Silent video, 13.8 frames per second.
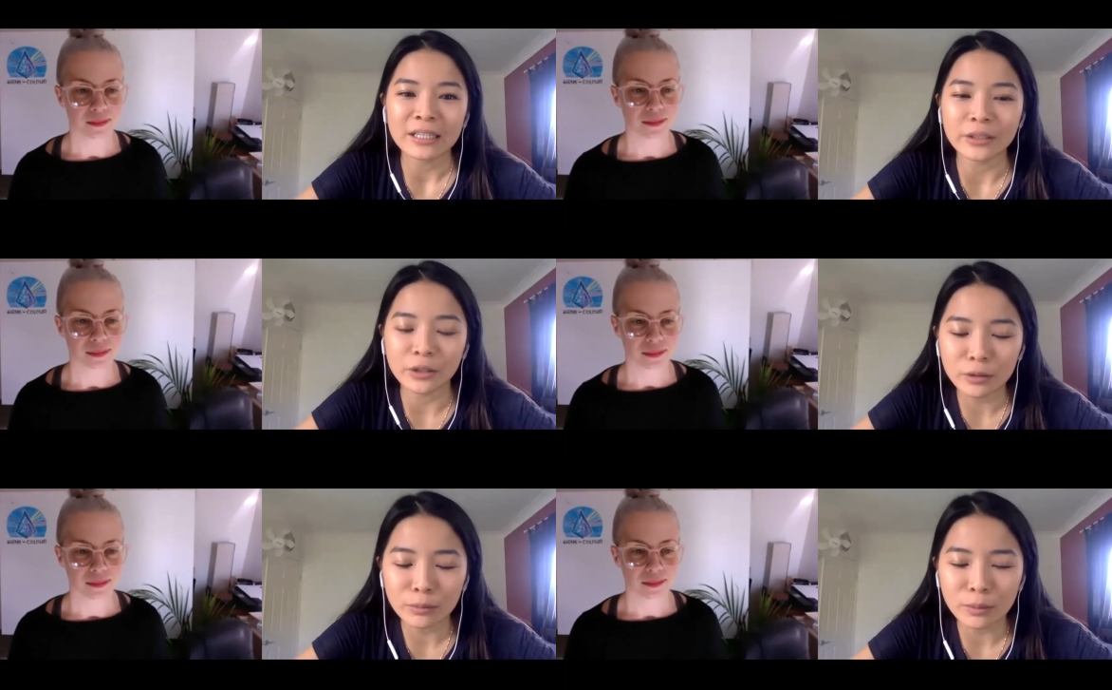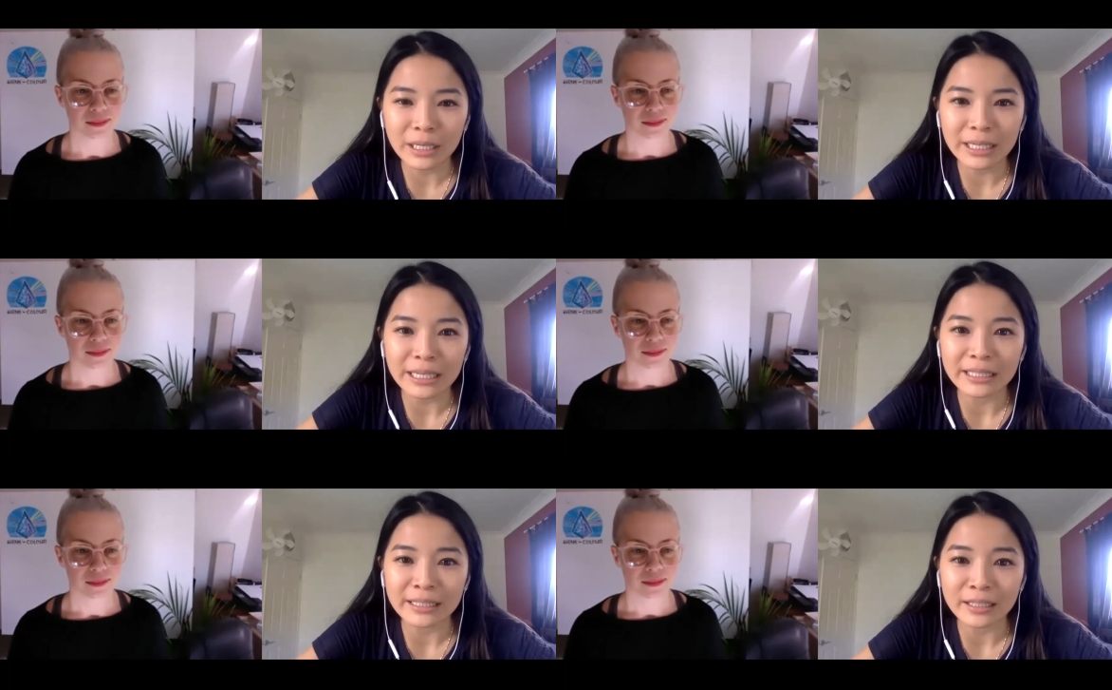Speaker 1: you know
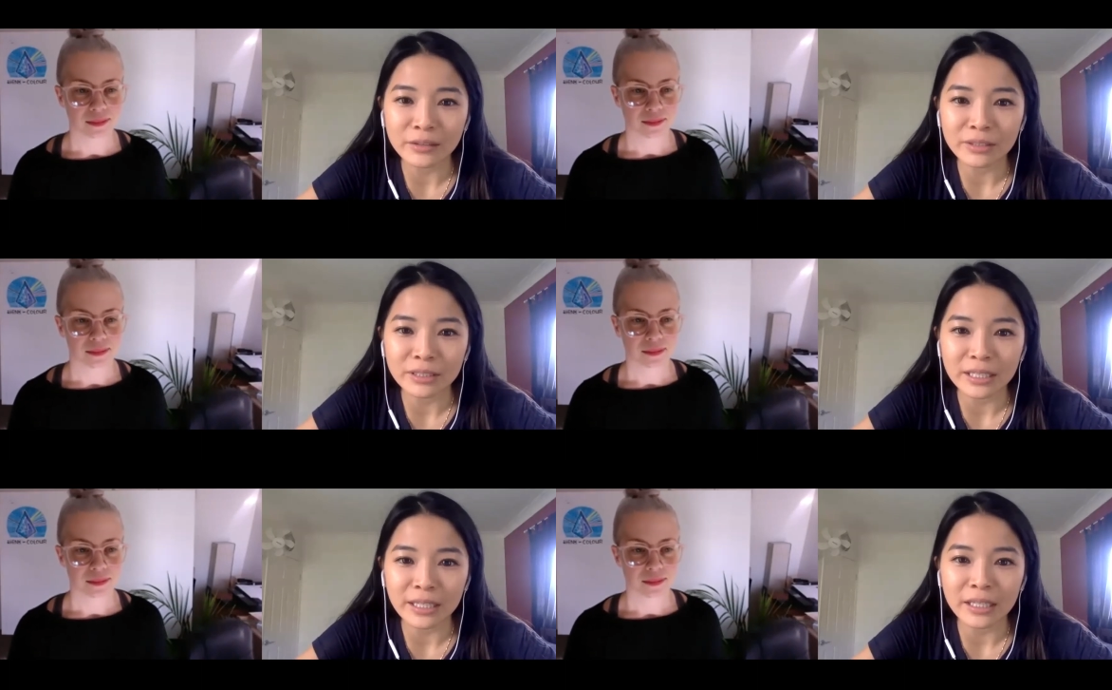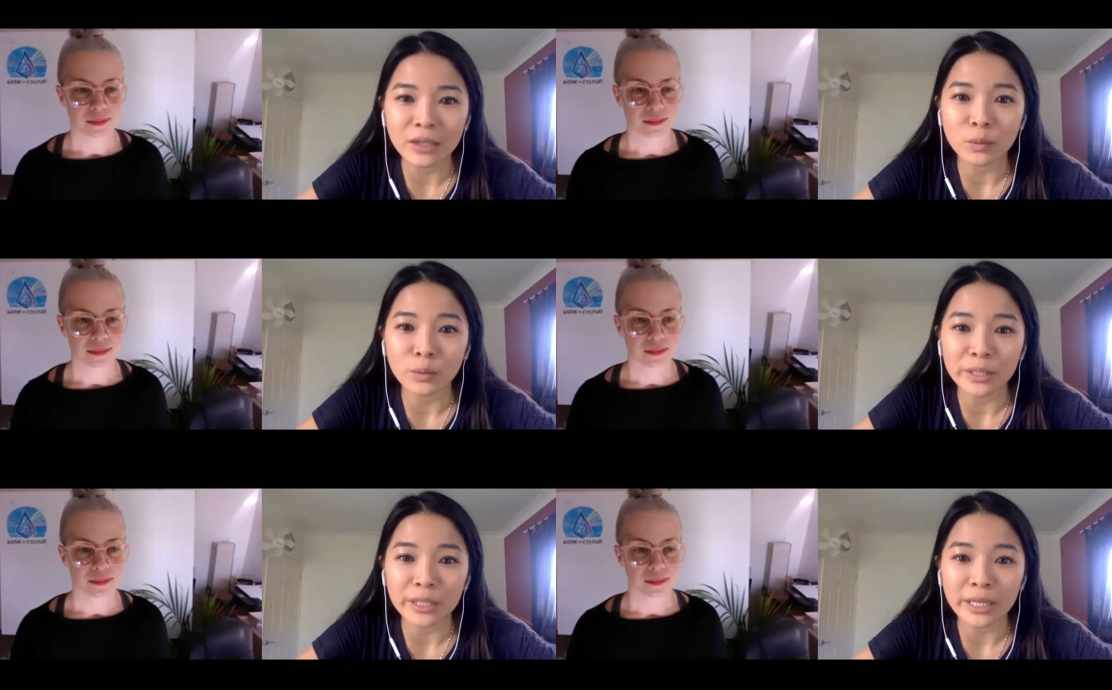what? At the end of the
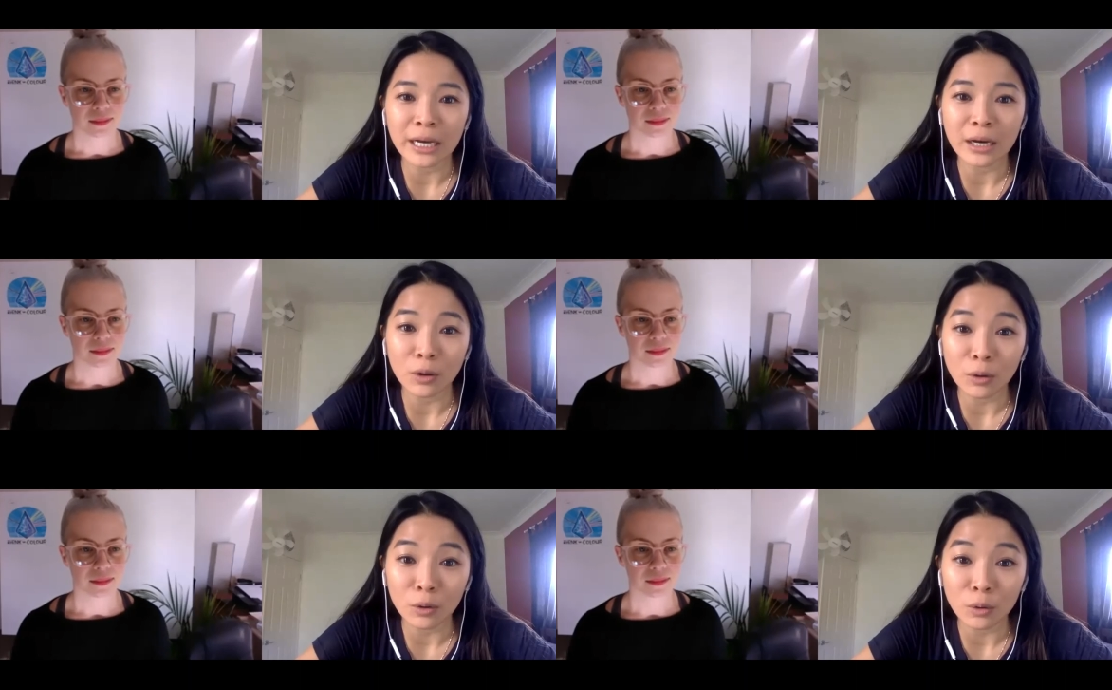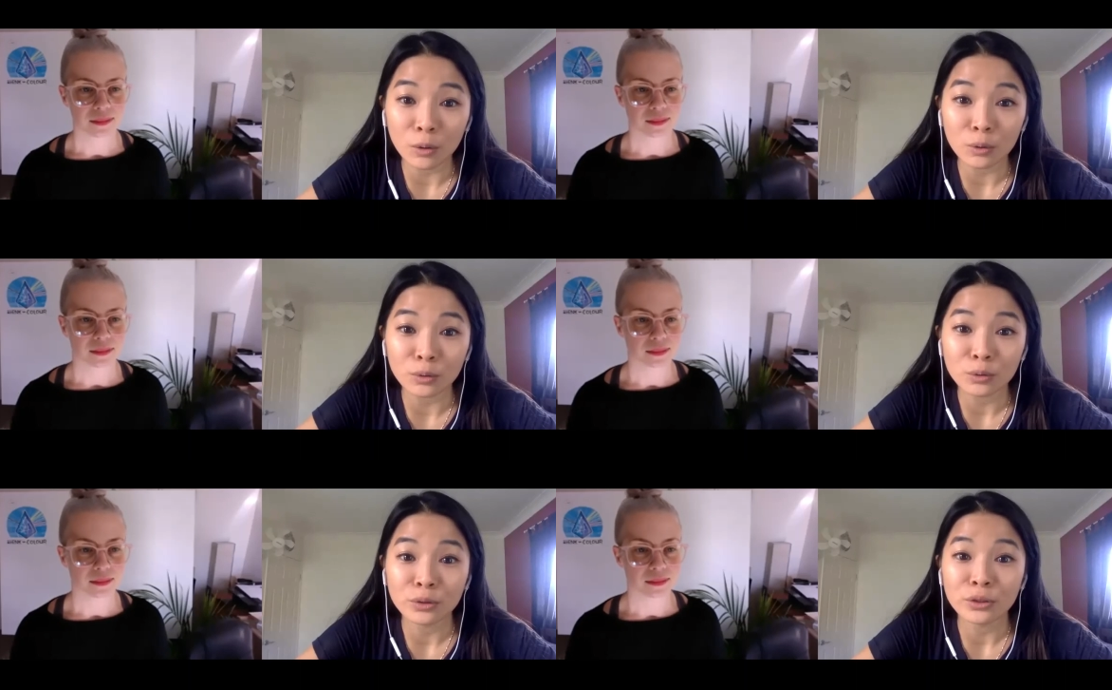day, we are
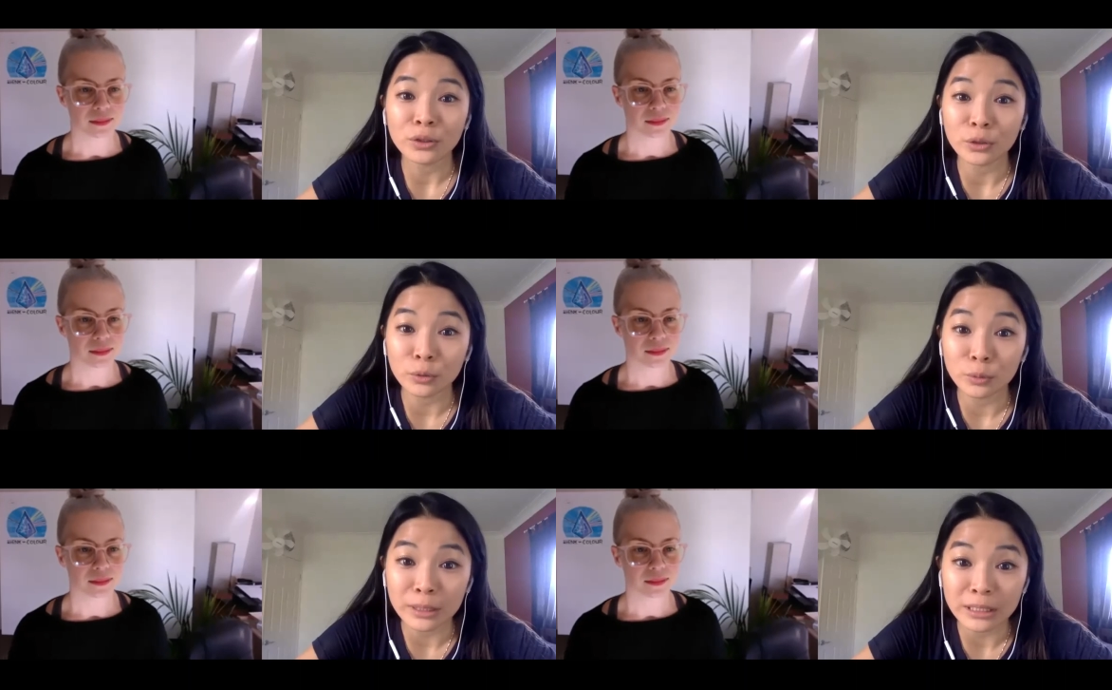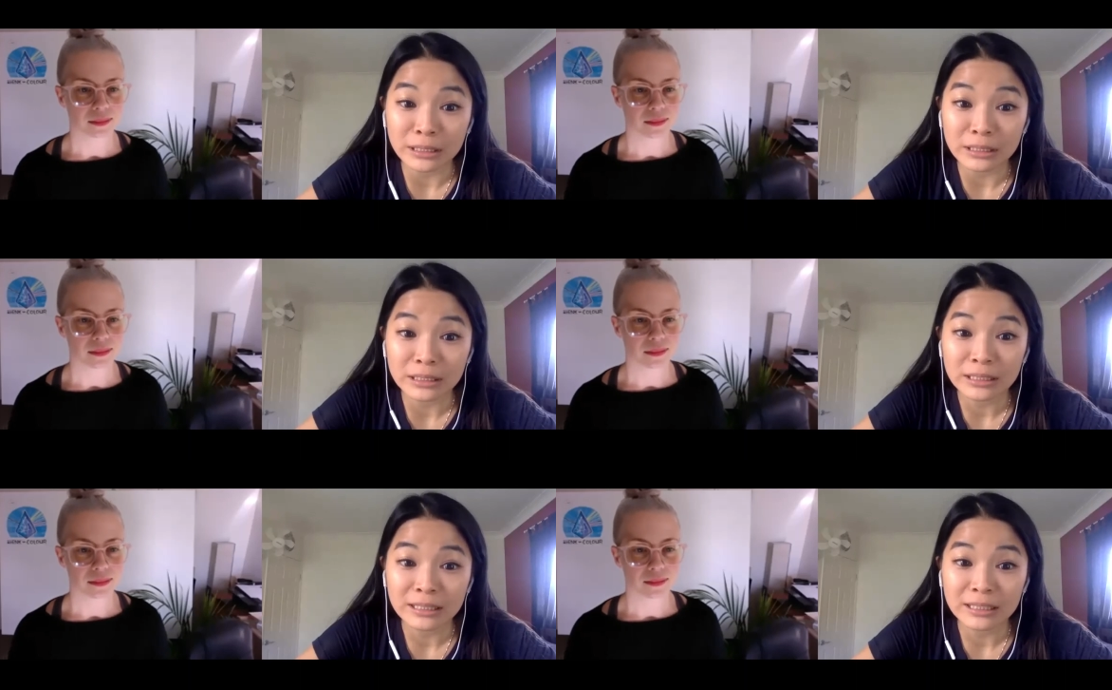all
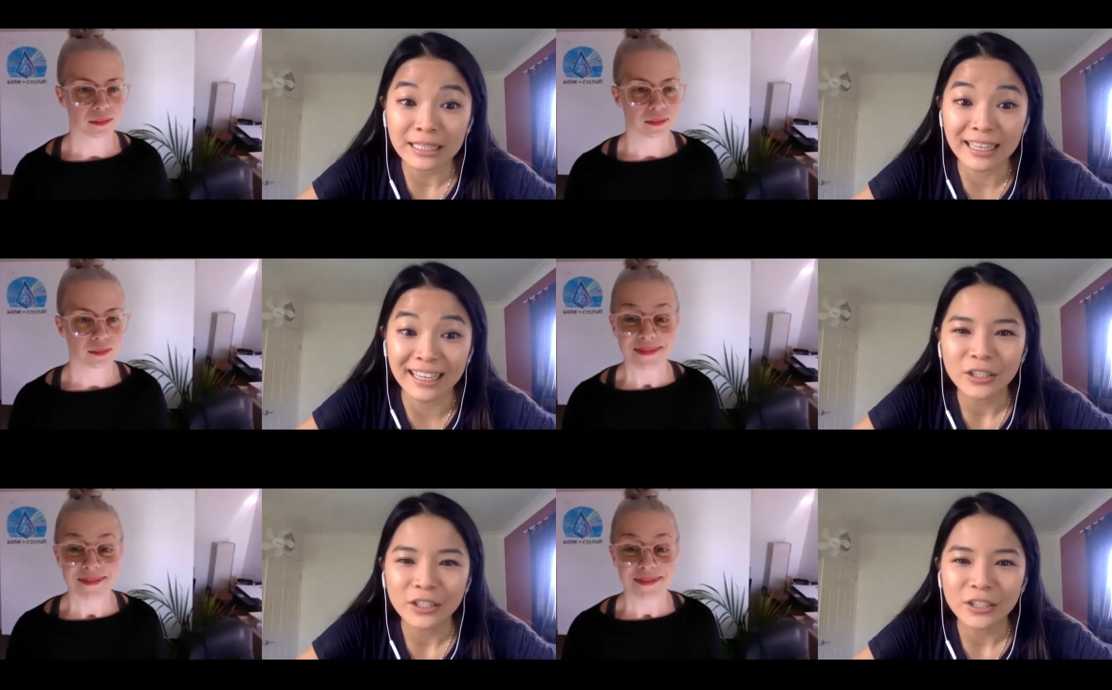humans.